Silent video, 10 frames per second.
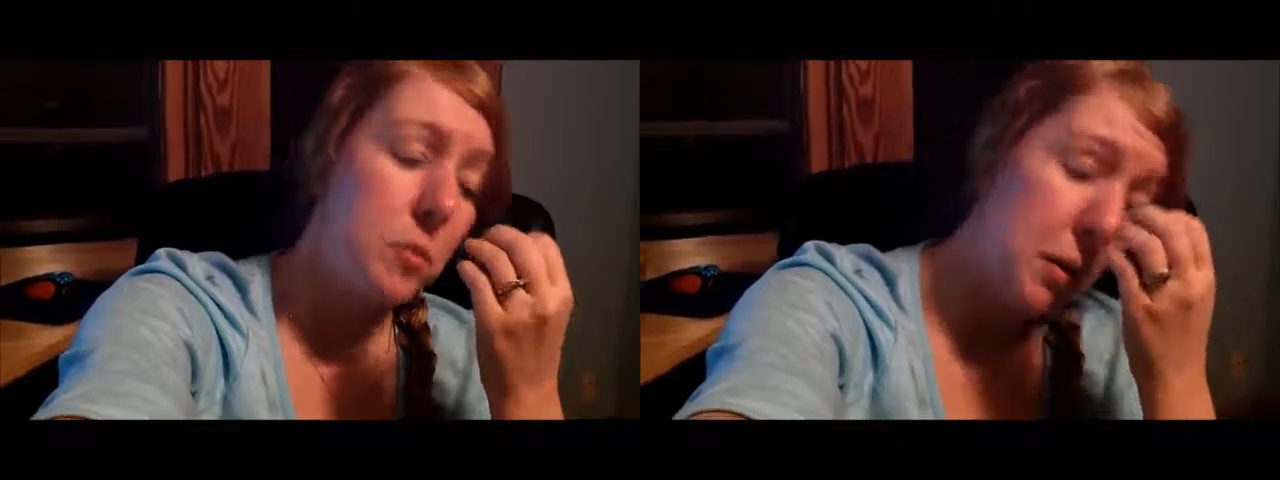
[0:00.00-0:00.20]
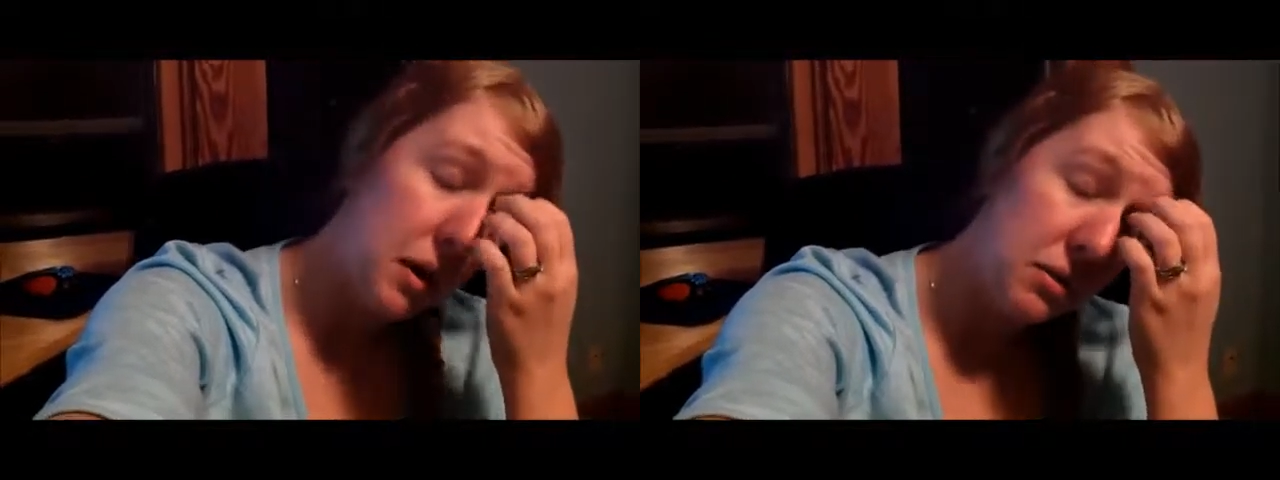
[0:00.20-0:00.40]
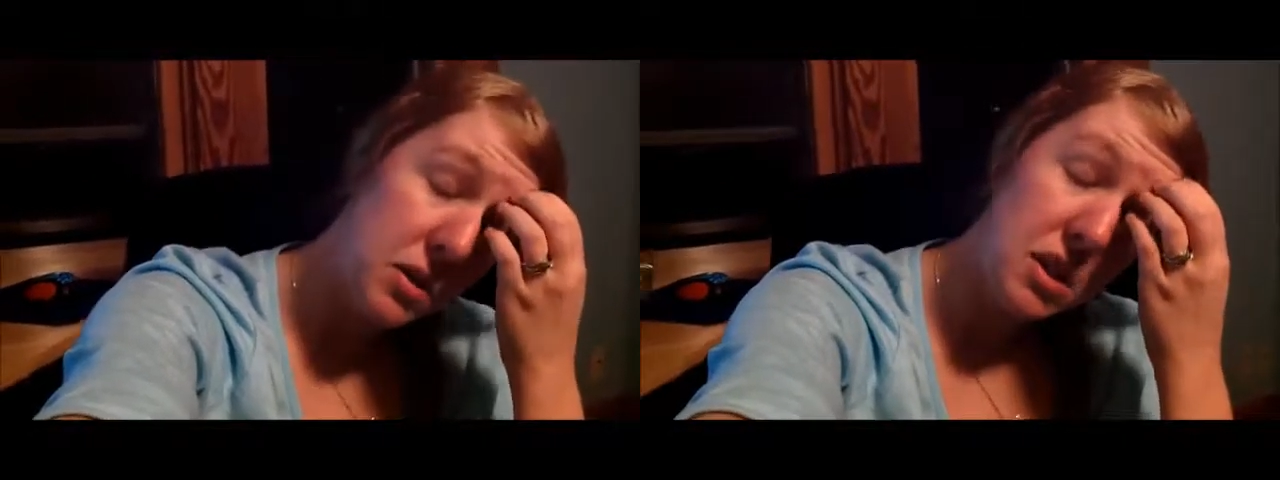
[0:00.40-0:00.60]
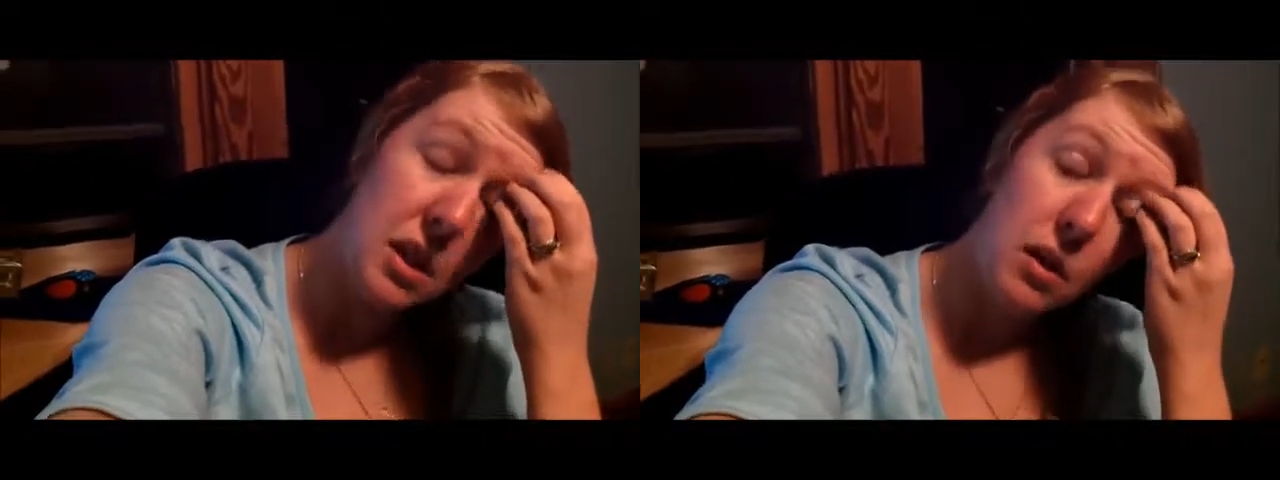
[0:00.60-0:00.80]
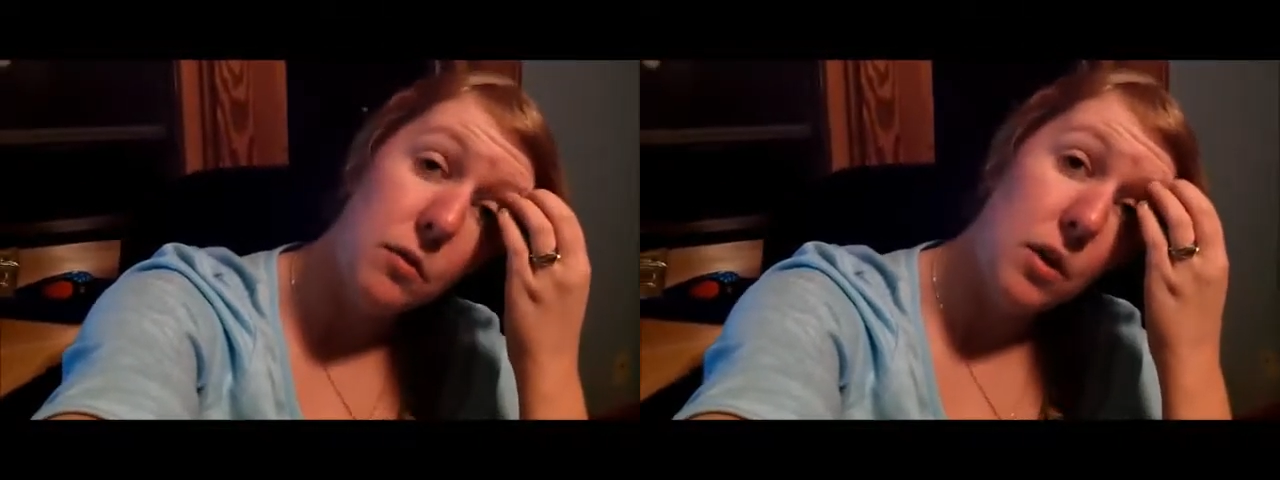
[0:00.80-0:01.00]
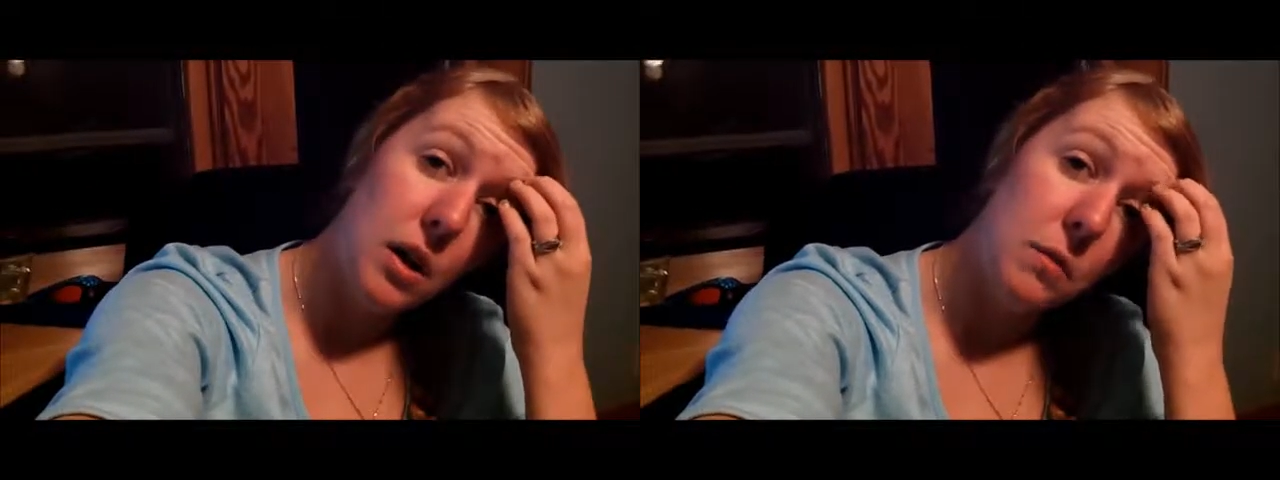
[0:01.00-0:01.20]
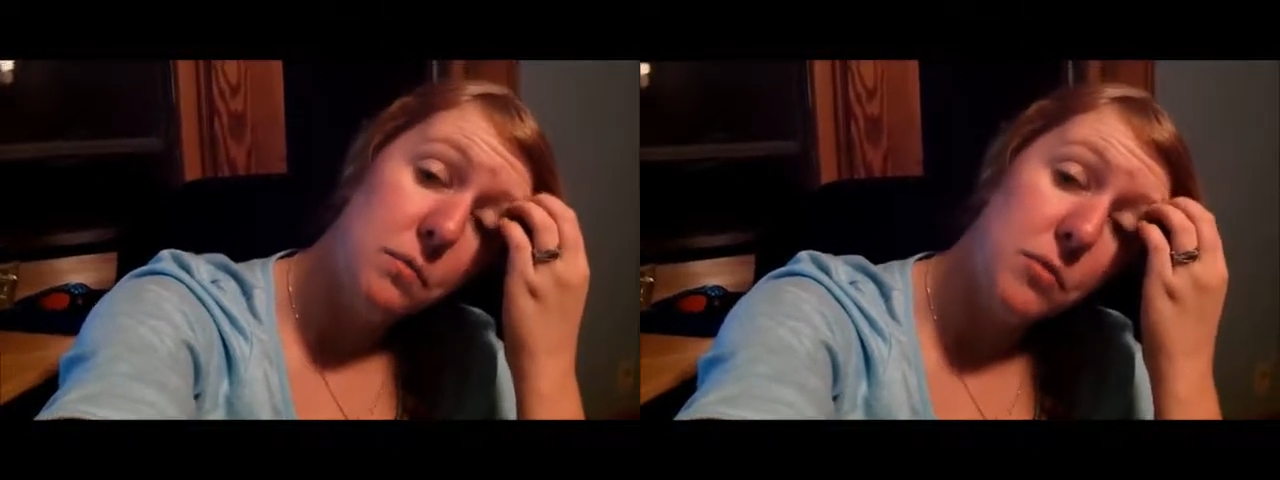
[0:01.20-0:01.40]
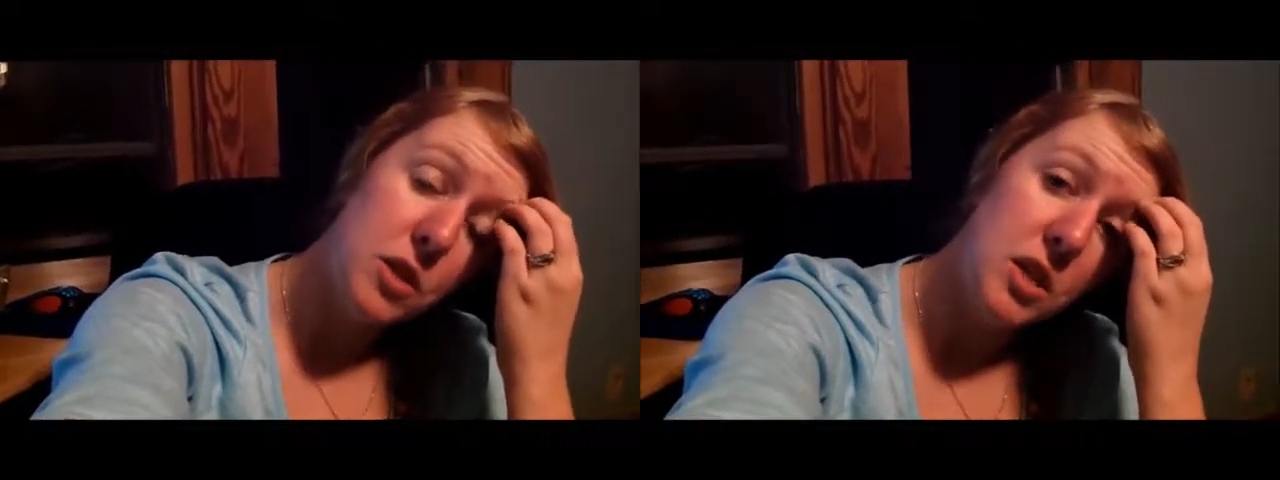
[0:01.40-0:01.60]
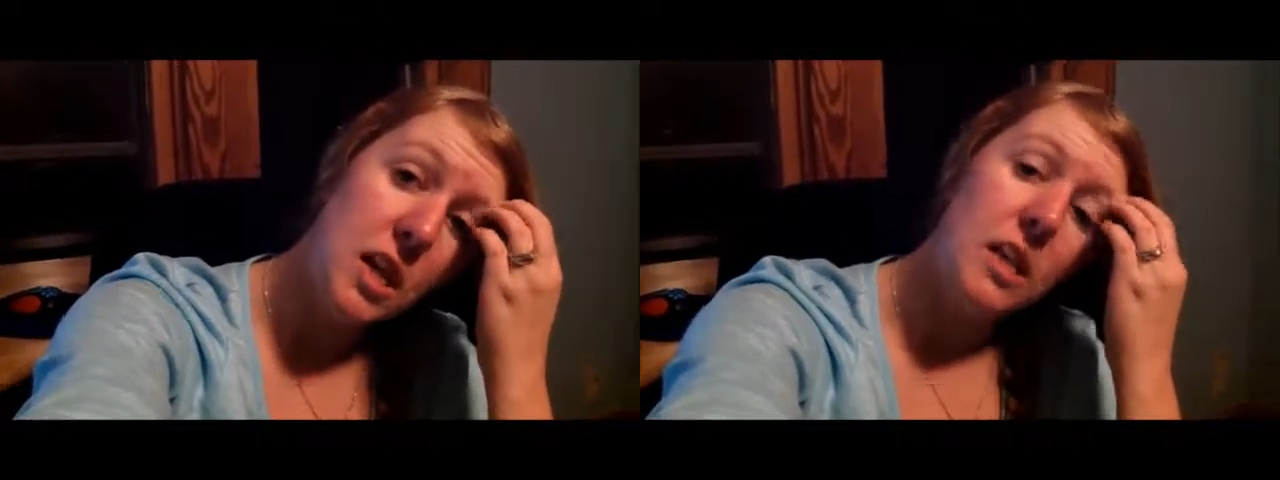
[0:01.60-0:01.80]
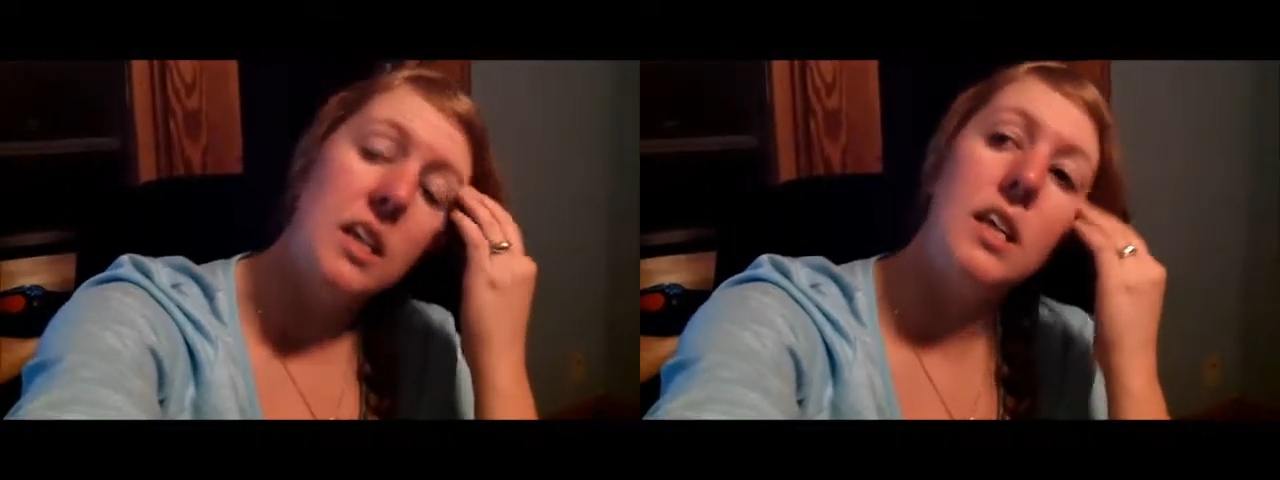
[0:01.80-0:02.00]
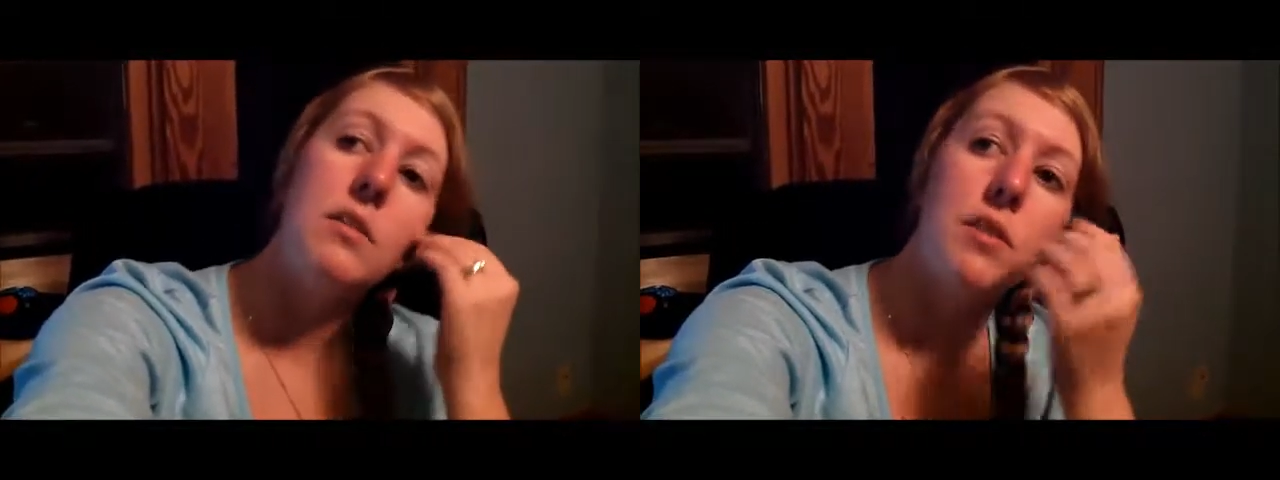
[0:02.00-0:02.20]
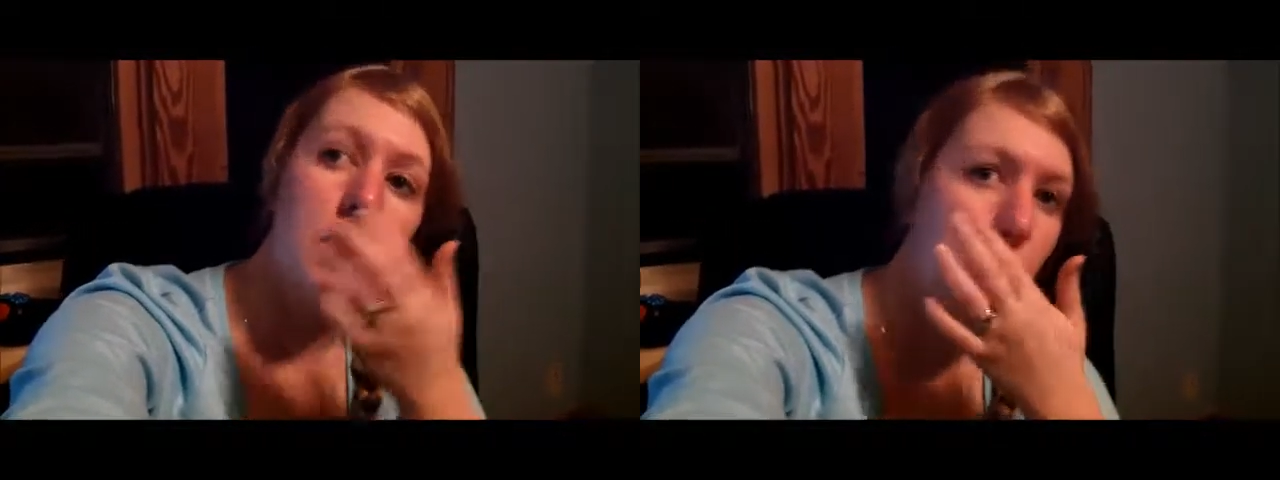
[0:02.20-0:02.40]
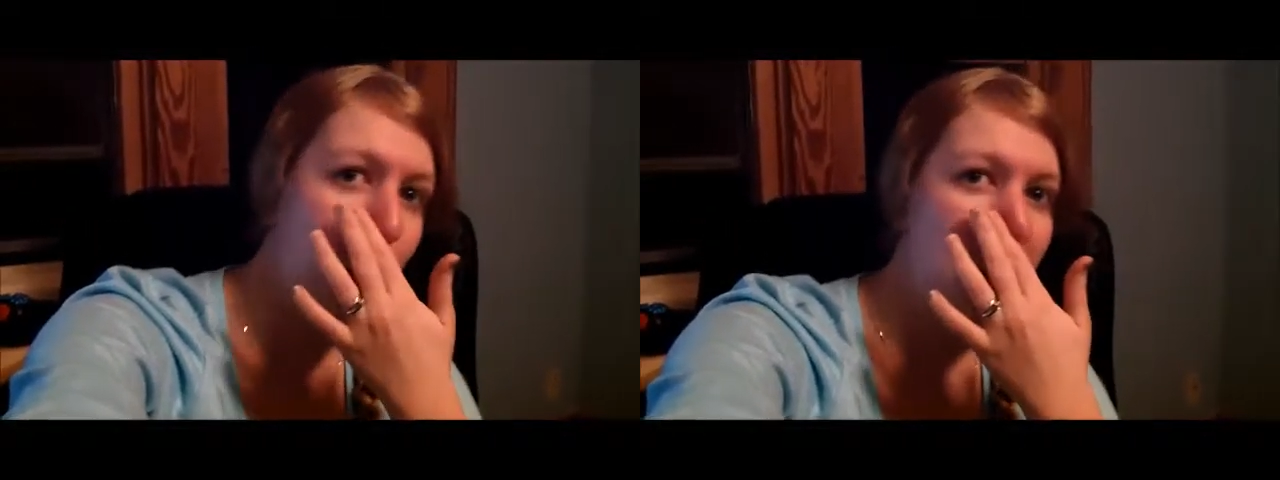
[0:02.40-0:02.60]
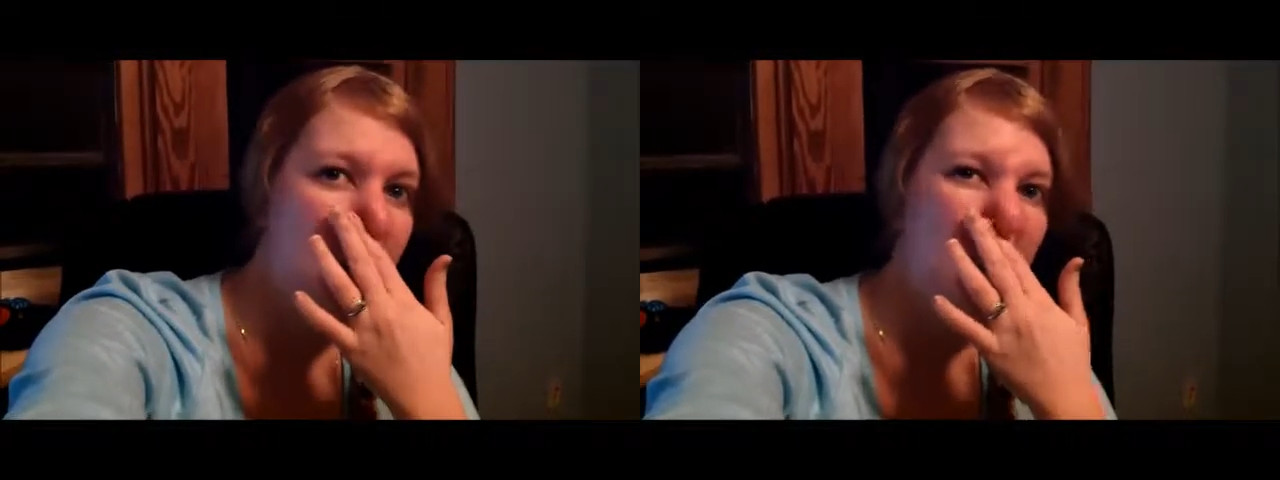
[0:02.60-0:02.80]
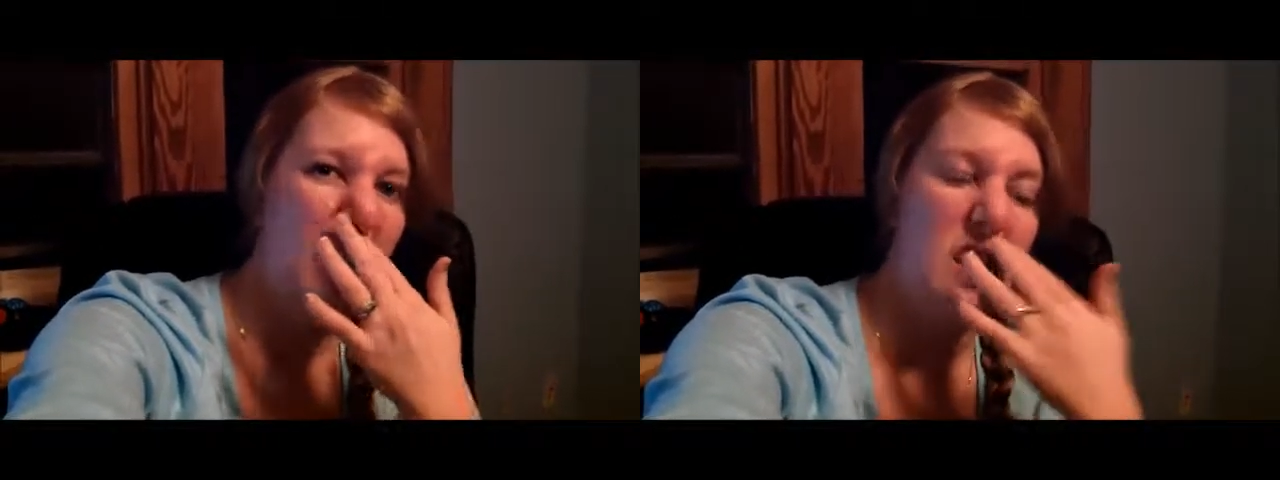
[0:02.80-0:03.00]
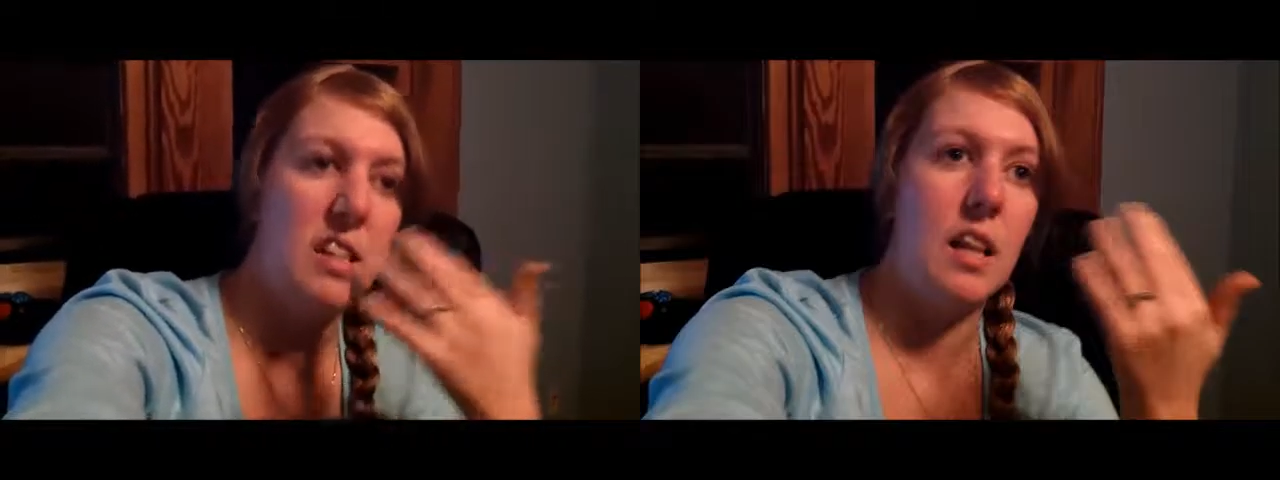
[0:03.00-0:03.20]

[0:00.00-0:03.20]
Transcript: about different stuff um, she had to leave and then we just kind of